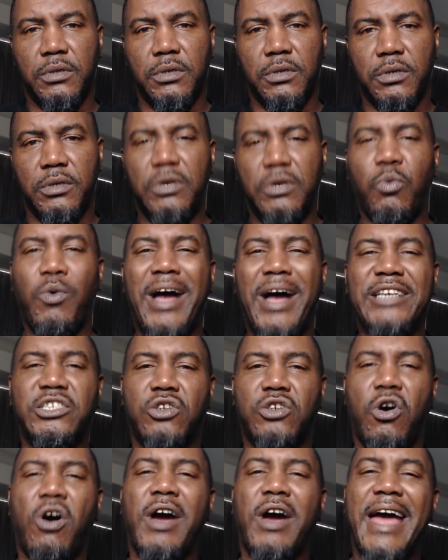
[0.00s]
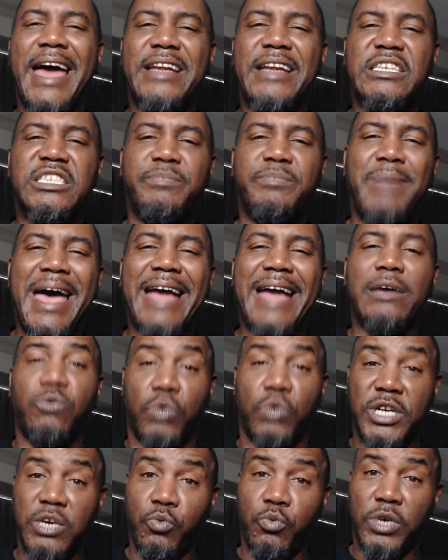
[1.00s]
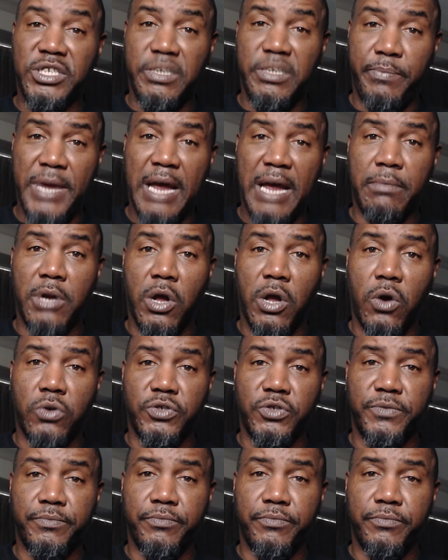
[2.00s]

The Watts car had his back when he went to Pablo's